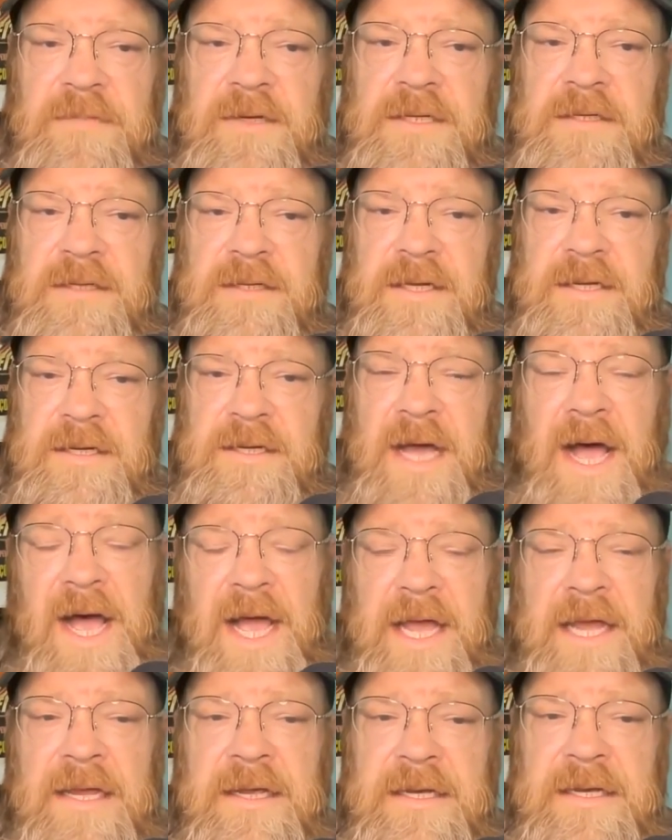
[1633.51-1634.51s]
But
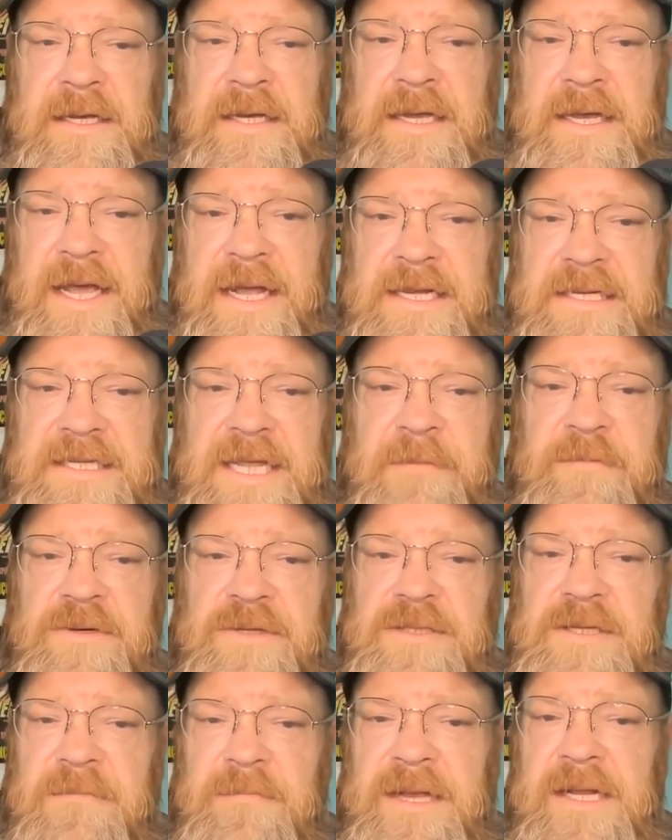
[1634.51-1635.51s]
Dye and his
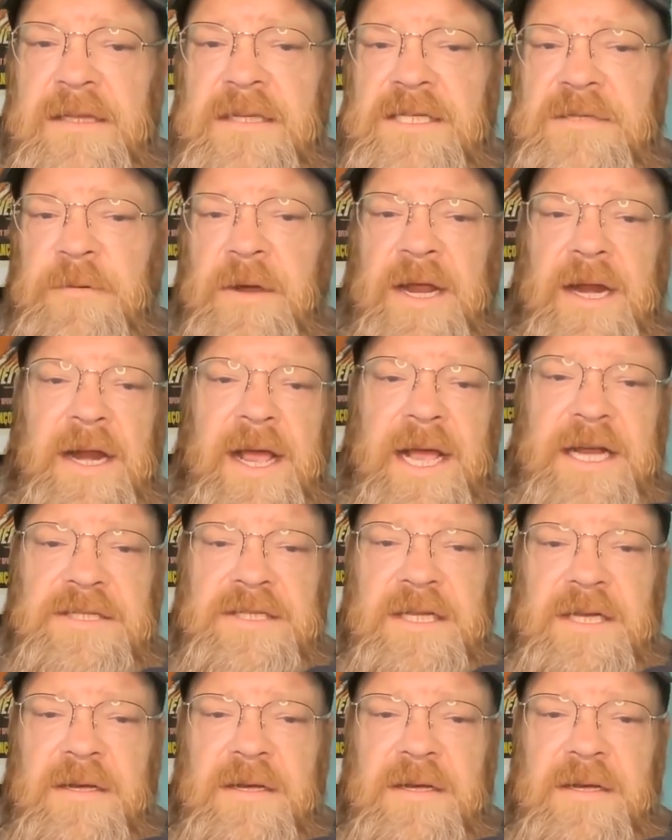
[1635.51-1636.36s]
neighbors immediately sprang into action.